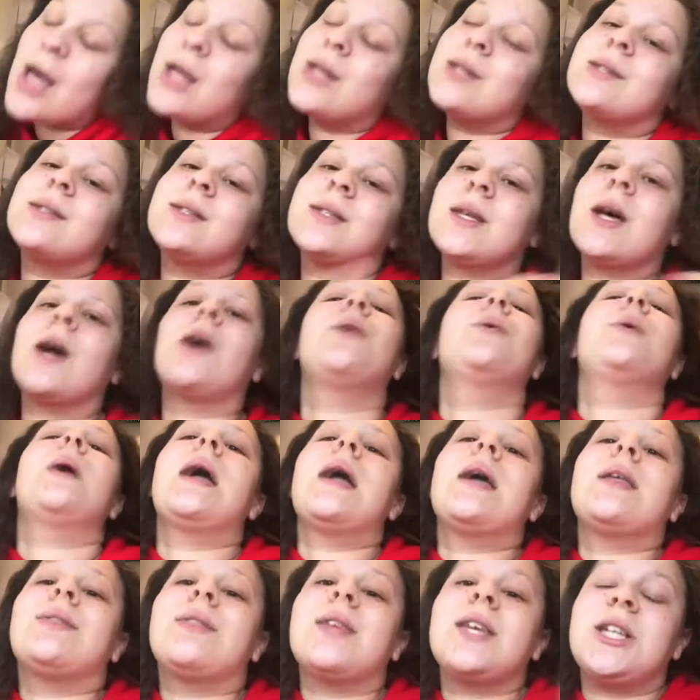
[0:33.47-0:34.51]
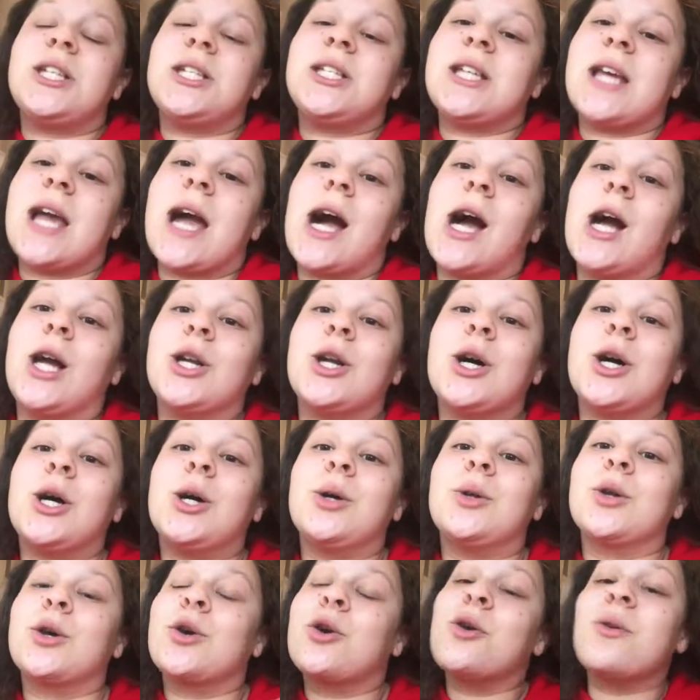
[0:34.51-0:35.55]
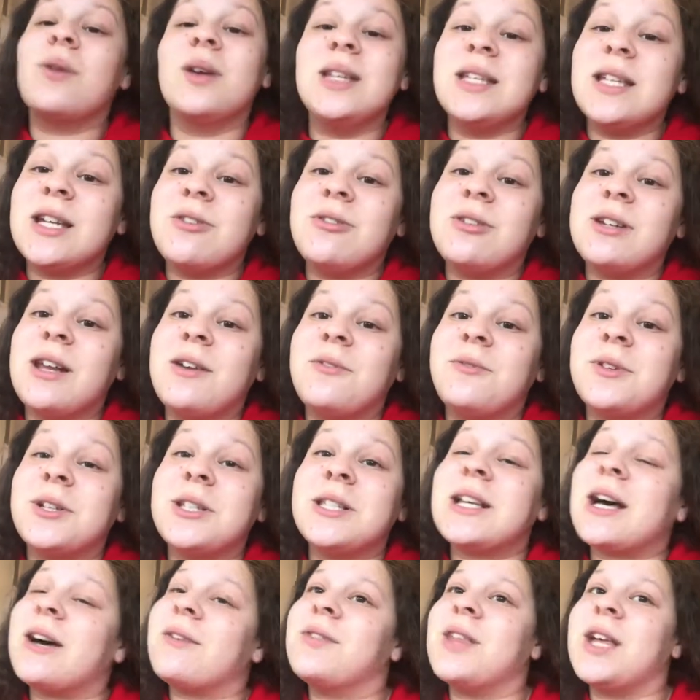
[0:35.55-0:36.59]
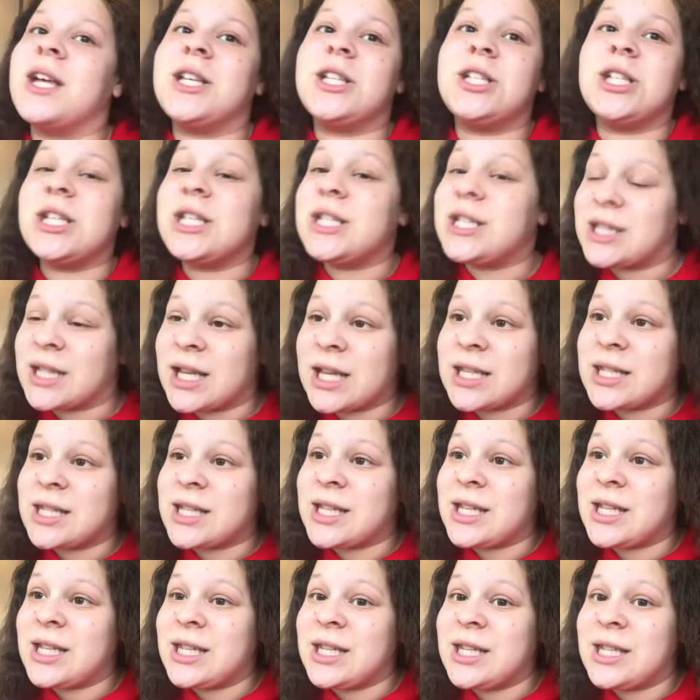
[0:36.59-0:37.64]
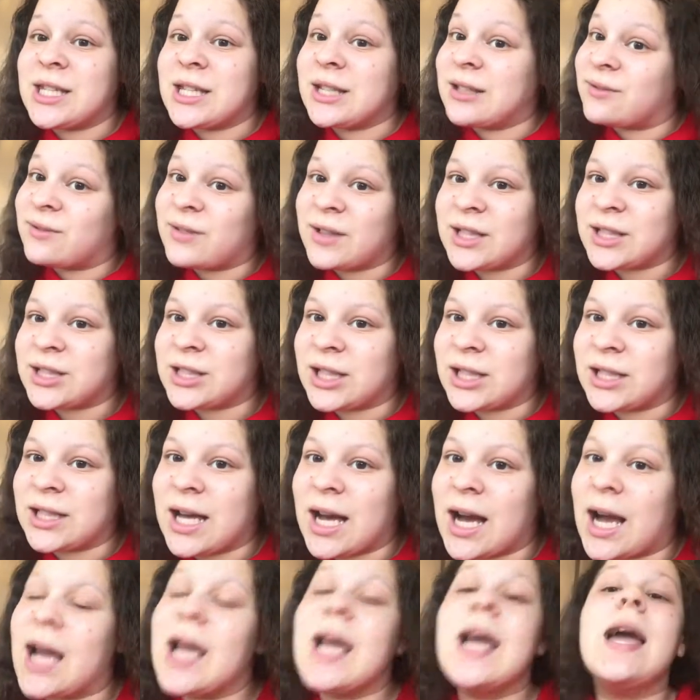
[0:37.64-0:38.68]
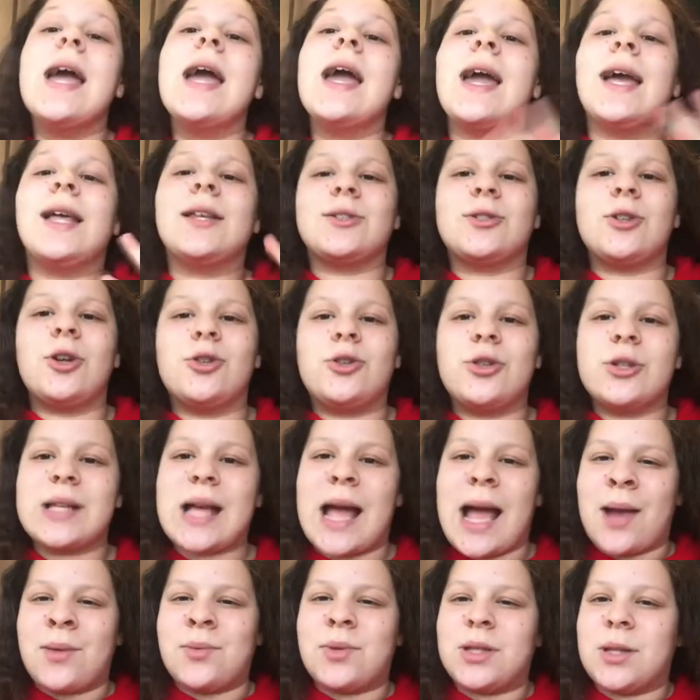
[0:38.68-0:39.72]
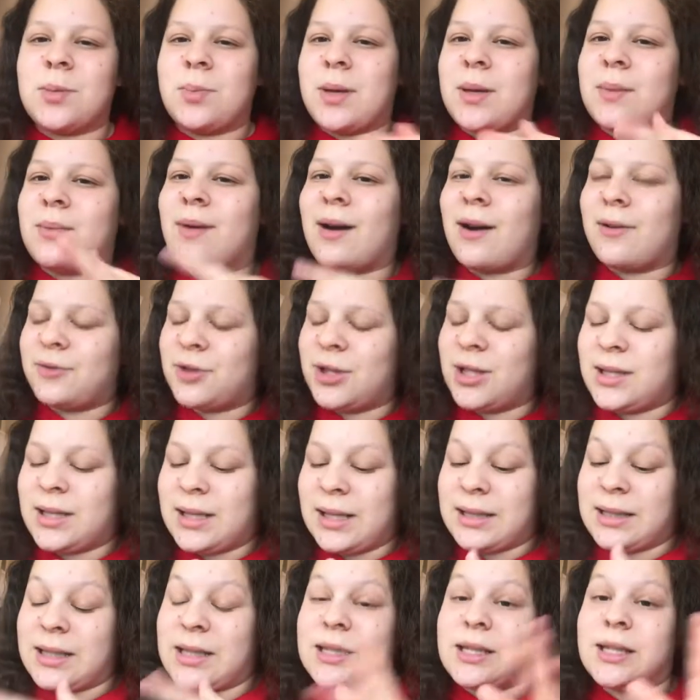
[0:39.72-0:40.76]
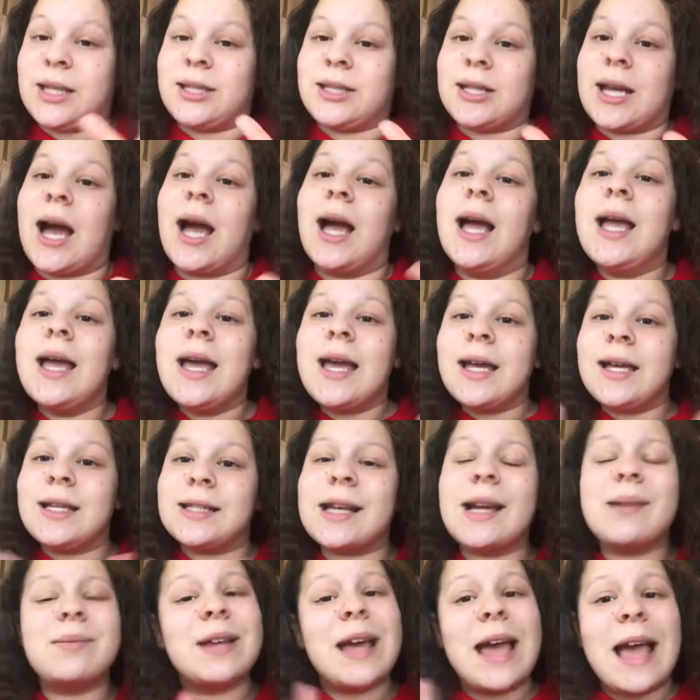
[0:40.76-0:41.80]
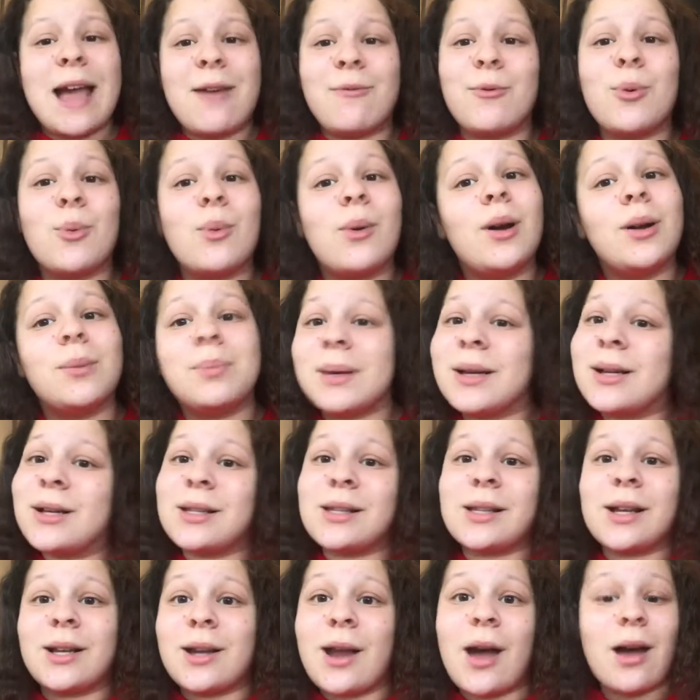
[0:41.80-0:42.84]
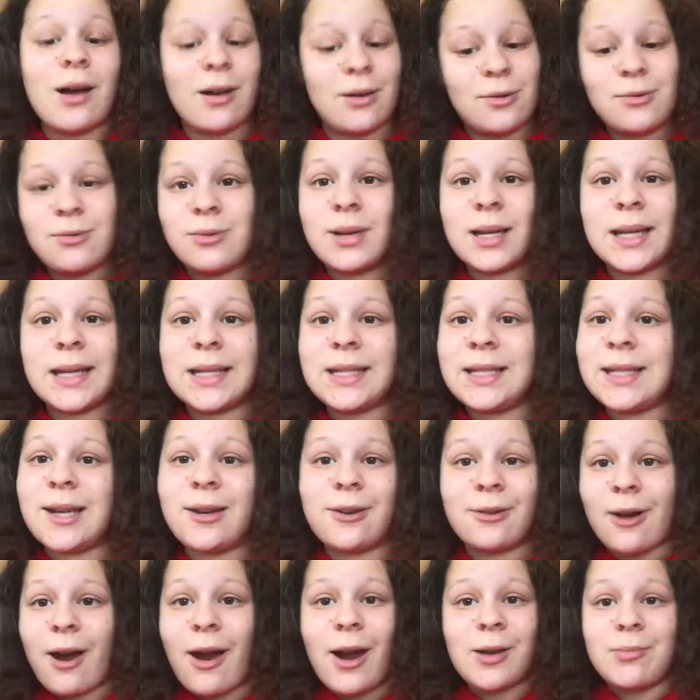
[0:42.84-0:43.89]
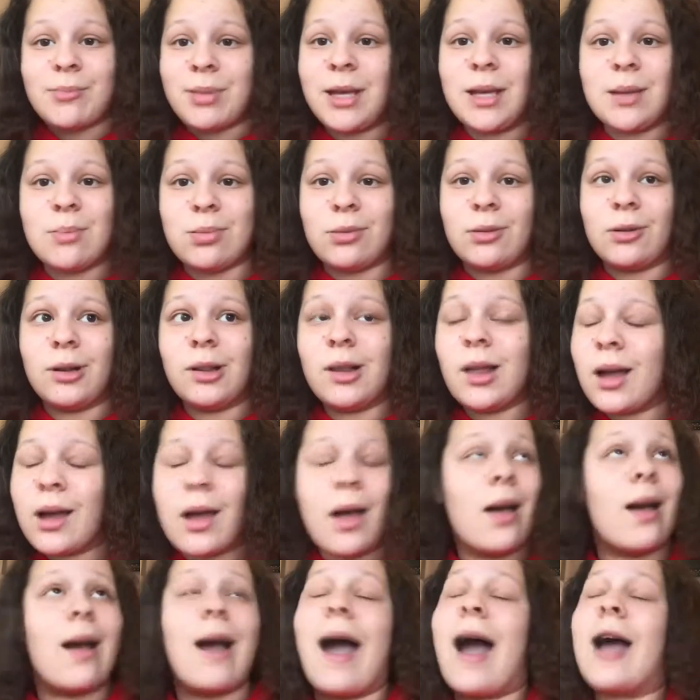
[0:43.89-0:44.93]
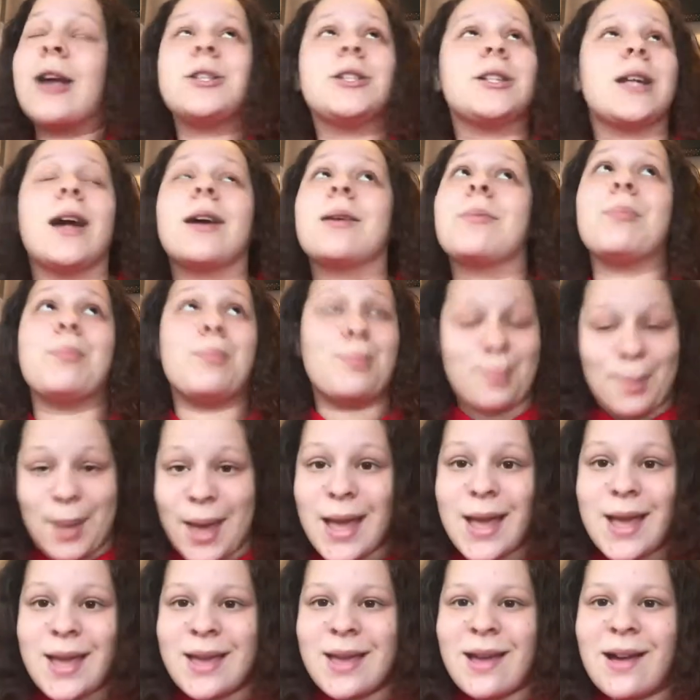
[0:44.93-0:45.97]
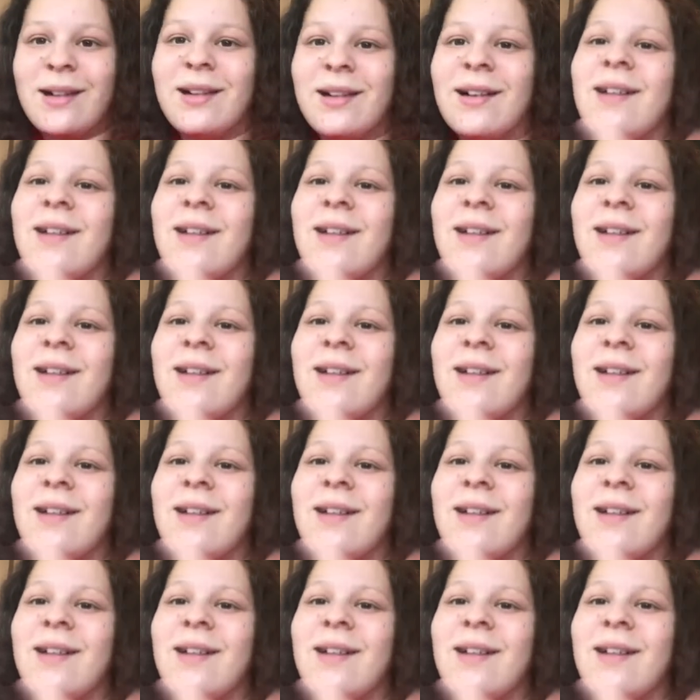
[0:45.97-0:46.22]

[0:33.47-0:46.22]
So this year, I know the current year 11s have their GCSEs and things like that. It's not just aimed at the people who have GCSEs this year, it's aimed at everyone, because I know year 9 people, hashtag me,